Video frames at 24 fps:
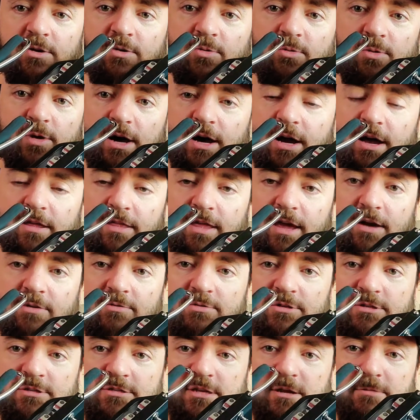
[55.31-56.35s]
why that
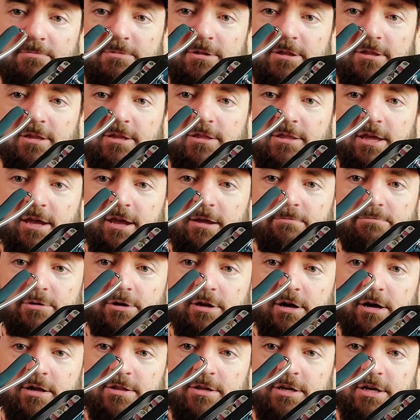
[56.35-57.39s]
was something that they put
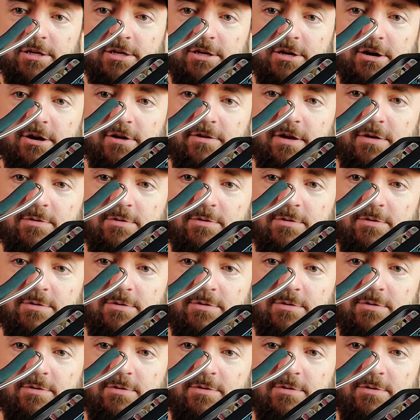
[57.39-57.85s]
on the guitar.